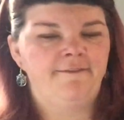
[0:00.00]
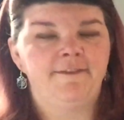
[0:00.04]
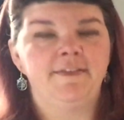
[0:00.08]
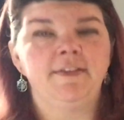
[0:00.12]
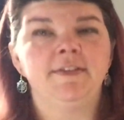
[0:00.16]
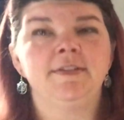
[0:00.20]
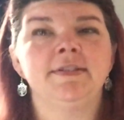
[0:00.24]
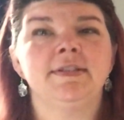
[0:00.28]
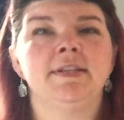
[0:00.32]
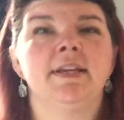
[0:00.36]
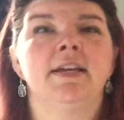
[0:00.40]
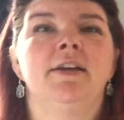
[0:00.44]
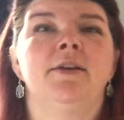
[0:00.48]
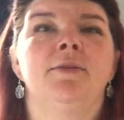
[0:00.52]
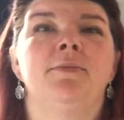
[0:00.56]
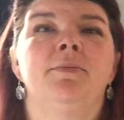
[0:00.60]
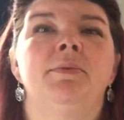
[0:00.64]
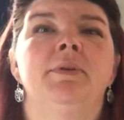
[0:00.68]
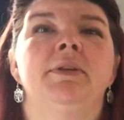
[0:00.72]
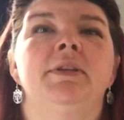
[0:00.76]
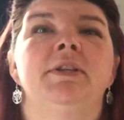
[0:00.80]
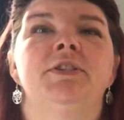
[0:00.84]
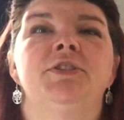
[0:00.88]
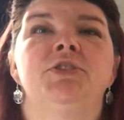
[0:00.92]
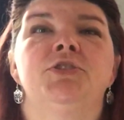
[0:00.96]
feels like a
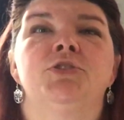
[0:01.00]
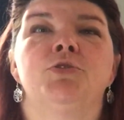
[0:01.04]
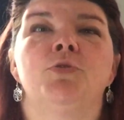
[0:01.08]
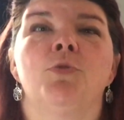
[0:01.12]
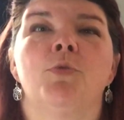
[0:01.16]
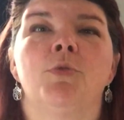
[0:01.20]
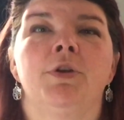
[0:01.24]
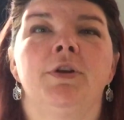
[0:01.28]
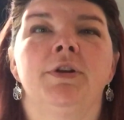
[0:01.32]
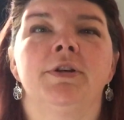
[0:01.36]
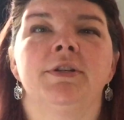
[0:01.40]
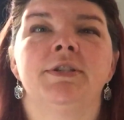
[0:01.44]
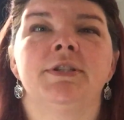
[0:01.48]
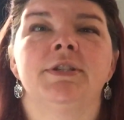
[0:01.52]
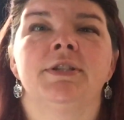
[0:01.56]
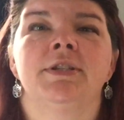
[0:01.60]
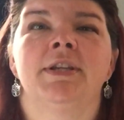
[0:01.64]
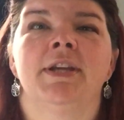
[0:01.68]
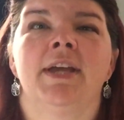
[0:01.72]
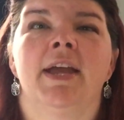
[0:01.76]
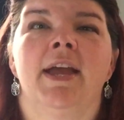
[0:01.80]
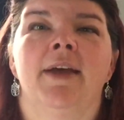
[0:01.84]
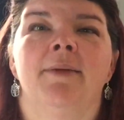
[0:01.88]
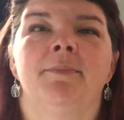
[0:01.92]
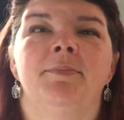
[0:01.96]
really short
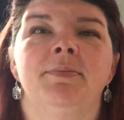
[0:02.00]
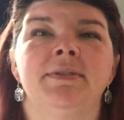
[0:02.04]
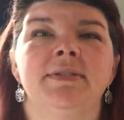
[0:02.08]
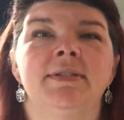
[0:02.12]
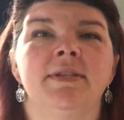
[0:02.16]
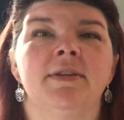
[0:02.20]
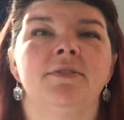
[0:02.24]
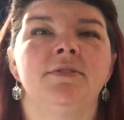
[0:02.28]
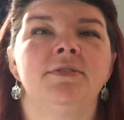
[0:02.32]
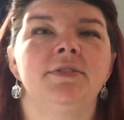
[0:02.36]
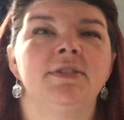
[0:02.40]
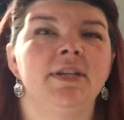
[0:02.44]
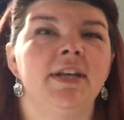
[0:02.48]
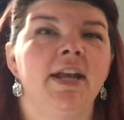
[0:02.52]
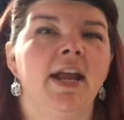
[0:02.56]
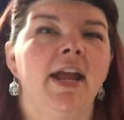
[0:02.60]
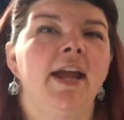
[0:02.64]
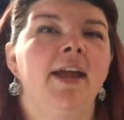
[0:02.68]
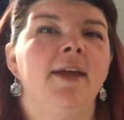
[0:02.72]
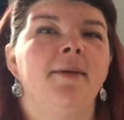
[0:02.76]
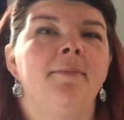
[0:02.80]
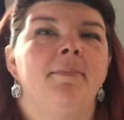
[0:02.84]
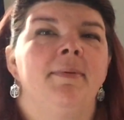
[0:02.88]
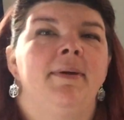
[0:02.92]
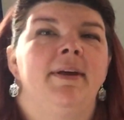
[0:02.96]
episode
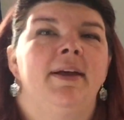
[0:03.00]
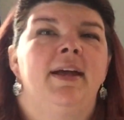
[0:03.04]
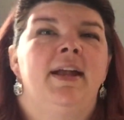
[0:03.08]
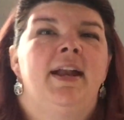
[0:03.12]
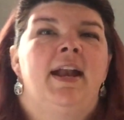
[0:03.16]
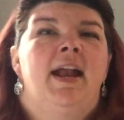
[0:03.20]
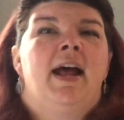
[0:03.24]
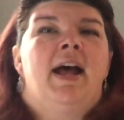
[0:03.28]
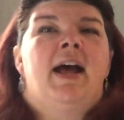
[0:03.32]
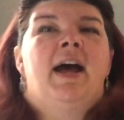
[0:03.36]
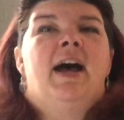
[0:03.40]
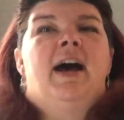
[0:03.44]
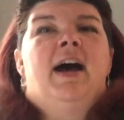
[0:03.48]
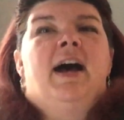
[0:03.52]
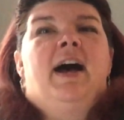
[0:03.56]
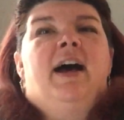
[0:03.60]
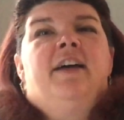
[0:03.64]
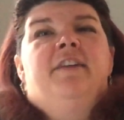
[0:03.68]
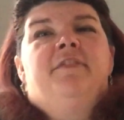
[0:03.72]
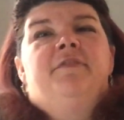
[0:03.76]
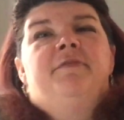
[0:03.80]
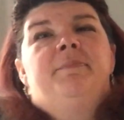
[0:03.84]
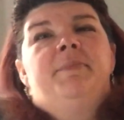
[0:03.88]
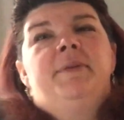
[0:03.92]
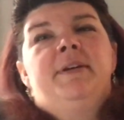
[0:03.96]
today, but
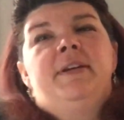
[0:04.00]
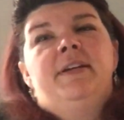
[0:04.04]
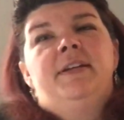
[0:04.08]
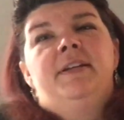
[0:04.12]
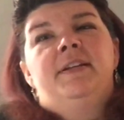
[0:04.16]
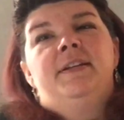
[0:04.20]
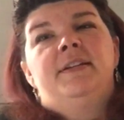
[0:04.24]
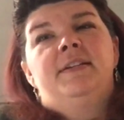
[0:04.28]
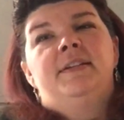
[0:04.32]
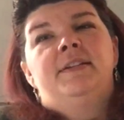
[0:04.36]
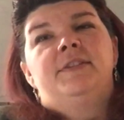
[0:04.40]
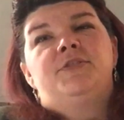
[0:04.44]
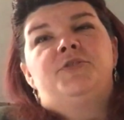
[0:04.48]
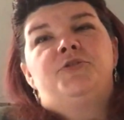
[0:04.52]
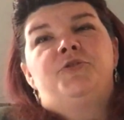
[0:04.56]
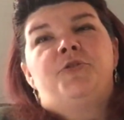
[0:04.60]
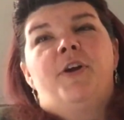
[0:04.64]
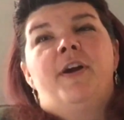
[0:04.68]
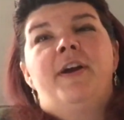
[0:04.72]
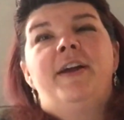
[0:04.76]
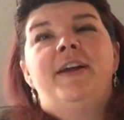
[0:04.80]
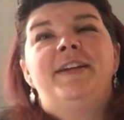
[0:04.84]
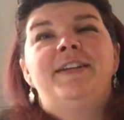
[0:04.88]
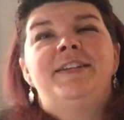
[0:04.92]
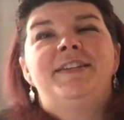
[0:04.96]
I've been
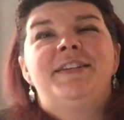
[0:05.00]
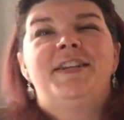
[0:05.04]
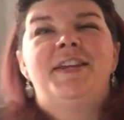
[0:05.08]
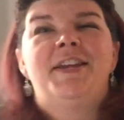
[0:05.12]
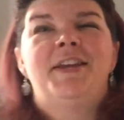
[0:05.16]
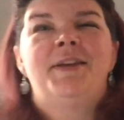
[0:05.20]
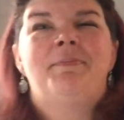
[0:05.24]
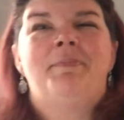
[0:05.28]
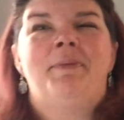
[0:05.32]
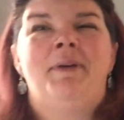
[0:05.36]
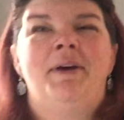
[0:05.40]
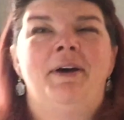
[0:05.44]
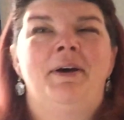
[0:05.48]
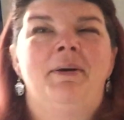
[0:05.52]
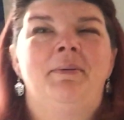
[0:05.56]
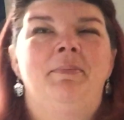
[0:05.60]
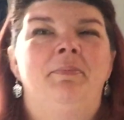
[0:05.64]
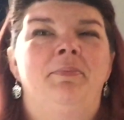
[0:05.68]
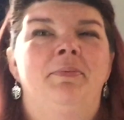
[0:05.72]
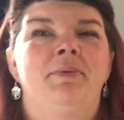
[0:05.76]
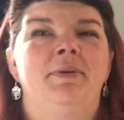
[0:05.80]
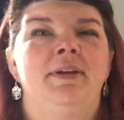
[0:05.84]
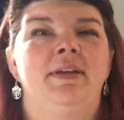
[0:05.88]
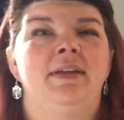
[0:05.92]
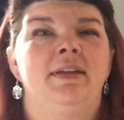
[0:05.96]
trying to keep
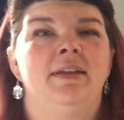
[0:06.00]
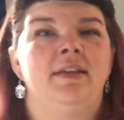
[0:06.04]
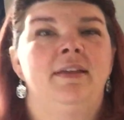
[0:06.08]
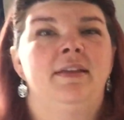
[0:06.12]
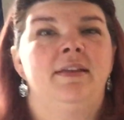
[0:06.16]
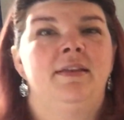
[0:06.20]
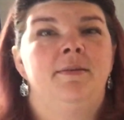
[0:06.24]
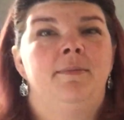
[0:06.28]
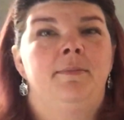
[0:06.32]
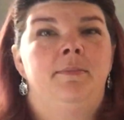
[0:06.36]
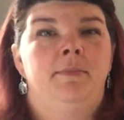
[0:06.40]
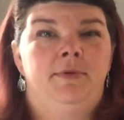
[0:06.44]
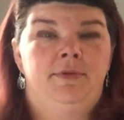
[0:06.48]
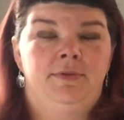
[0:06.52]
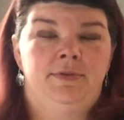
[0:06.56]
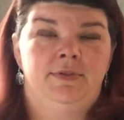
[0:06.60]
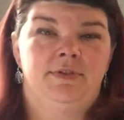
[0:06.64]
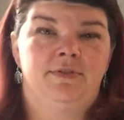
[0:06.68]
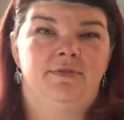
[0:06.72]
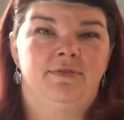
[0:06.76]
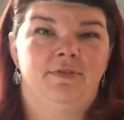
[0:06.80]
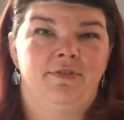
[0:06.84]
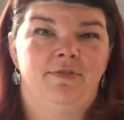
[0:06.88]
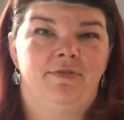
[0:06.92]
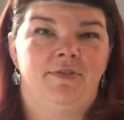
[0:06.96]
up with most
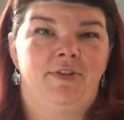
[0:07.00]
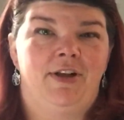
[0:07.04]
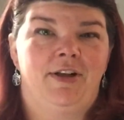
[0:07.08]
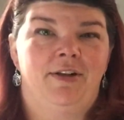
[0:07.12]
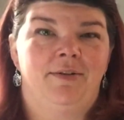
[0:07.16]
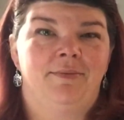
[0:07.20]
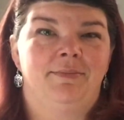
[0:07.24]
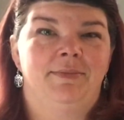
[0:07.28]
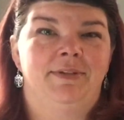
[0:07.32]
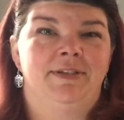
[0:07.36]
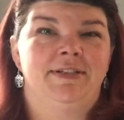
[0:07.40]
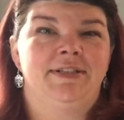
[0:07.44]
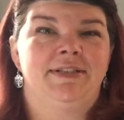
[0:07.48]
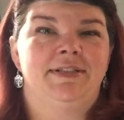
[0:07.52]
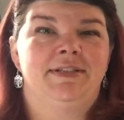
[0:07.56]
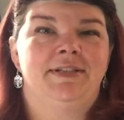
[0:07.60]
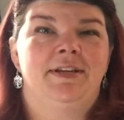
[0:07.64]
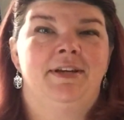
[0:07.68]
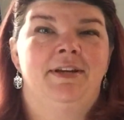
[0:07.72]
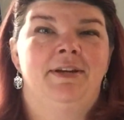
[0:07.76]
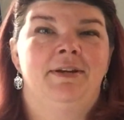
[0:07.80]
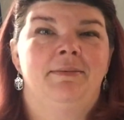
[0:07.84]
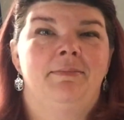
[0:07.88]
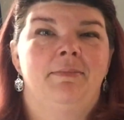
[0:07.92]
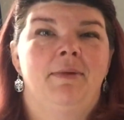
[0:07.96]
of the Vlogmas.
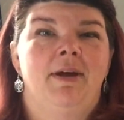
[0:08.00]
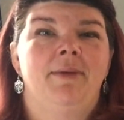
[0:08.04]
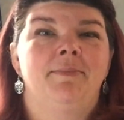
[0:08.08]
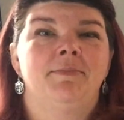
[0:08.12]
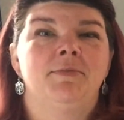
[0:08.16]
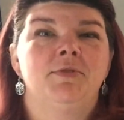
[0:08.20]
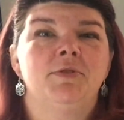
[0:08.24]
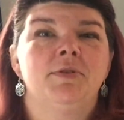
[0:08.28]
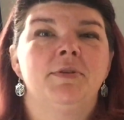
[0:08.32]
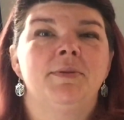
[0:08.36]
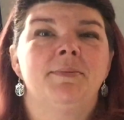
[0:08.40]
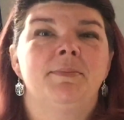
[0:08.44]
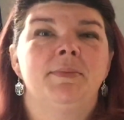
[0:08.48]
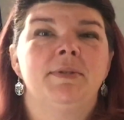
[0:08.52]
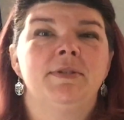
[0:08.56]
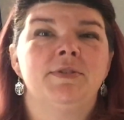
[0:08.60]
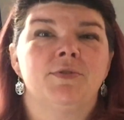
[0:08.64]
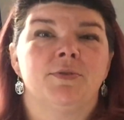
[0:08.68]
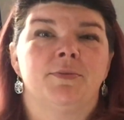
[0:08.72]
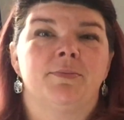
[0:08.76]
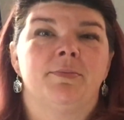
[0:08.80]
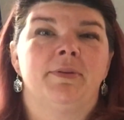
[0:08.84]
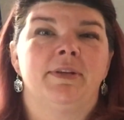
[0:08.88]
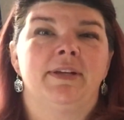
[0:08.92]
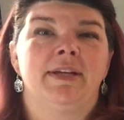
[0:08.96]
I'm doing
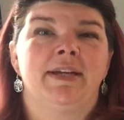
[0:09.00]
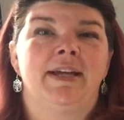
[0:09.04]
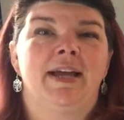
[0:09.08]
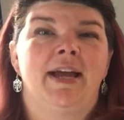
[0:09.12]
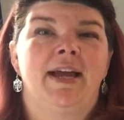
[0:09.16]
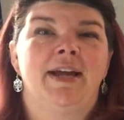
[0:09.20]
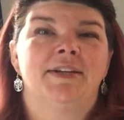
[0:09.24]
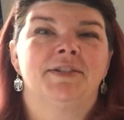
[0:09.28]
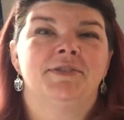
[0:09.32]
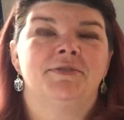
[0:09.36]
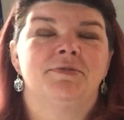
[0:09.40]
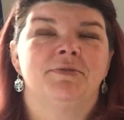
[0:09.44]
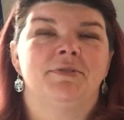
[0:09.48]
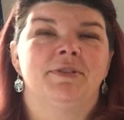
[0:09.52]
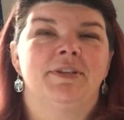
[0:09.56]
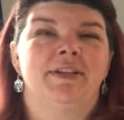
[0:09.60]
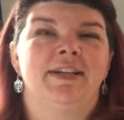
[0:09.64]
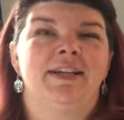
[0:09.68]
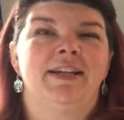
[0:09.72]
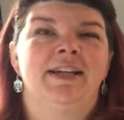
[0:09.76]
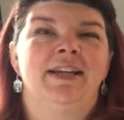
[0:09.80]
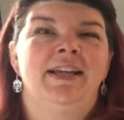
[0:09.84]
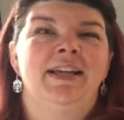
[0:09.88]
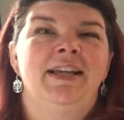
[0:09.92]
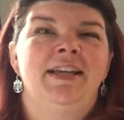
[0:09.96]
miserably,
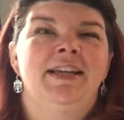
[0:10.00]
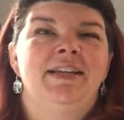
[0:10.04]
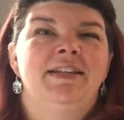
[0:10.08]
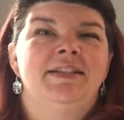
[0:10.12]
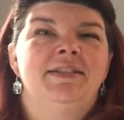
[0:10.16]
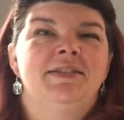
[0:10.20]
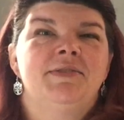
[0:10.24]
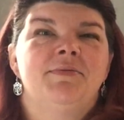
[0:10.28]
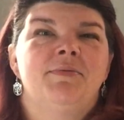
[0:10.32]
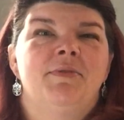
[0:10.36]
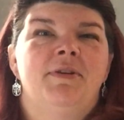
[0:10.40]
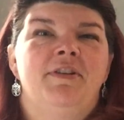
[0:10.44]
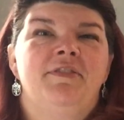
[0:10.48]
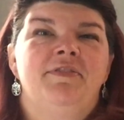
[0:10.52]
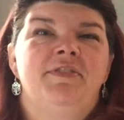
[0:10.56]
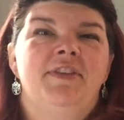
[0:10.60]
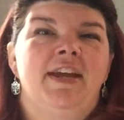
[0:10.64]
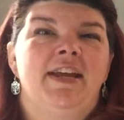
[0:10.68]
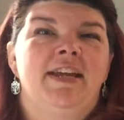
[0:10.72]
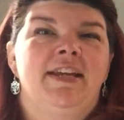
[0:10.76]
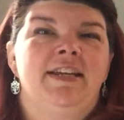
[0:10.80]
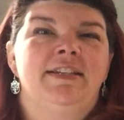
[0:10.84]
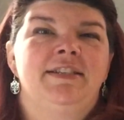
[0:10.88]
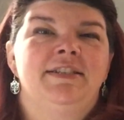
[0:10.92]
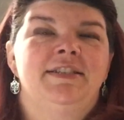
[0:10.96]
actually. So what I've
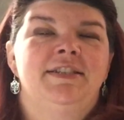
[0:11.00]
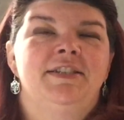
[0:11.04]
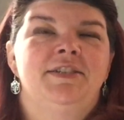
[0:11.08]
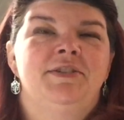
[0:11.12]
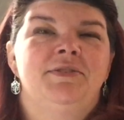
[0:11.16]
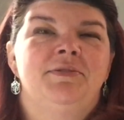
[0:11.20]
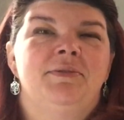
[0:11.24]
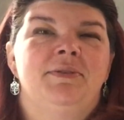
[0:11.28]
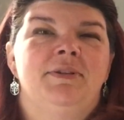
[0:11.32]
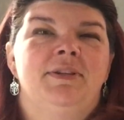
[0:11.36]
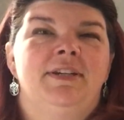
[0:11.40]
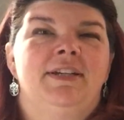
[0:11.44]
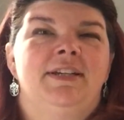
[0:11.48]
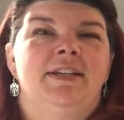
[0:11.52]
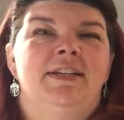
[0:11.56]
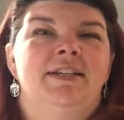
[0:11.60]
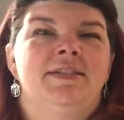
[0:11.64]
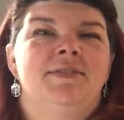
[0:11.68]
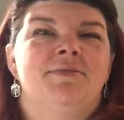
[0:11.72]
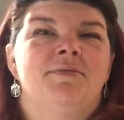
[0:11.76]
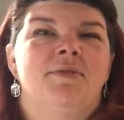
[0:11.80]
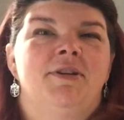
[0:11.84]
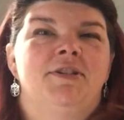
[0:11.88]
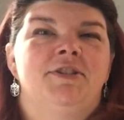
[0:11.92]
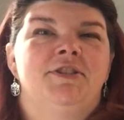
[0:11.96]
taken to doing
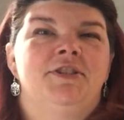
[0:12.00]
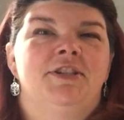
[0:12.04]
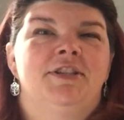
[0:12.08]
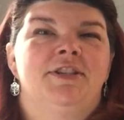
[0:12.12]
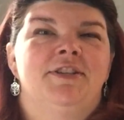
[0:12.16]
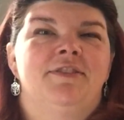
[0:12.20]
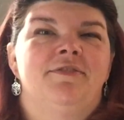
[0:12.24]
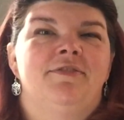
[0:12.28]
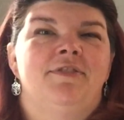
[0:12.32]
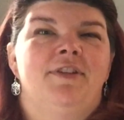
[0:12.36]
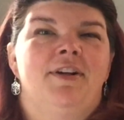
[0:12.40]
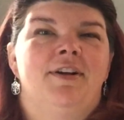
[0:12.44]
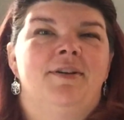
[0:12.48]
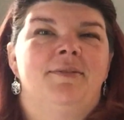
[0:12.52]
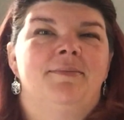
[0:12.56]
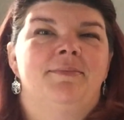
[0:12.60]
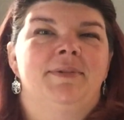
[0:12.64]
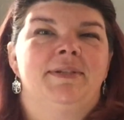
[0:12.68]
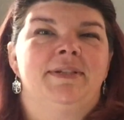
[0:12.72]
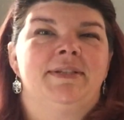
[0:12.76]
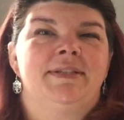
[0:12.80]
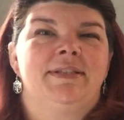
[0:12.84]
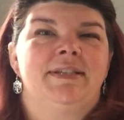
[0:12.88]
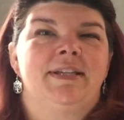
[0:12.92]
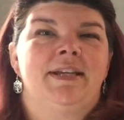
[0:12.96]
is watching the
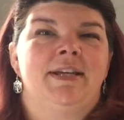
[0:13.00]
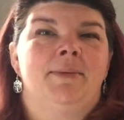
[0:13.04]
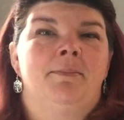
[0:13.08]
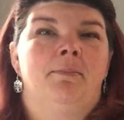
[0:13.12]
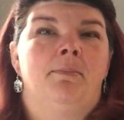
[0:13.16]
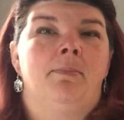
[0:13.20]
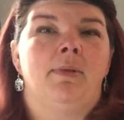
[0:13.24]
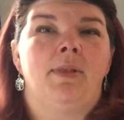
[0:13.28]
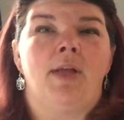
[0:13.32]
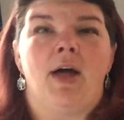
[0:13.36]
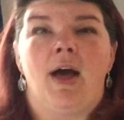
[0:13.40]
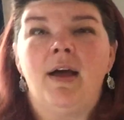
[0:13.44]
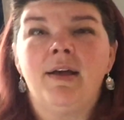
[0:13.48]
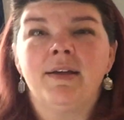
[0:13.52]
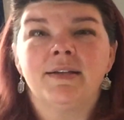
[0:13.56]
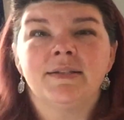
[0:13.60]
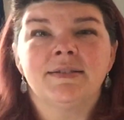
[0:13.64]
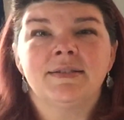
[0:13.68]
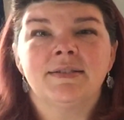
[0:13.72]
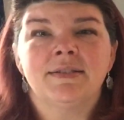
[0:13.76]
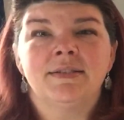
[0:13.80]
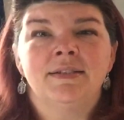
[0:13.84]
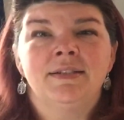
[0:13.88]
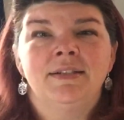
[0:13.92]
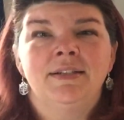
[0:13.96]
Vlogmas in
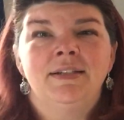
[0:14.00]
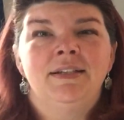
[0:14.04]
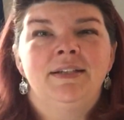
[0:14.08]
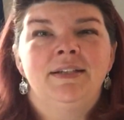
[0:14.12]
blocks.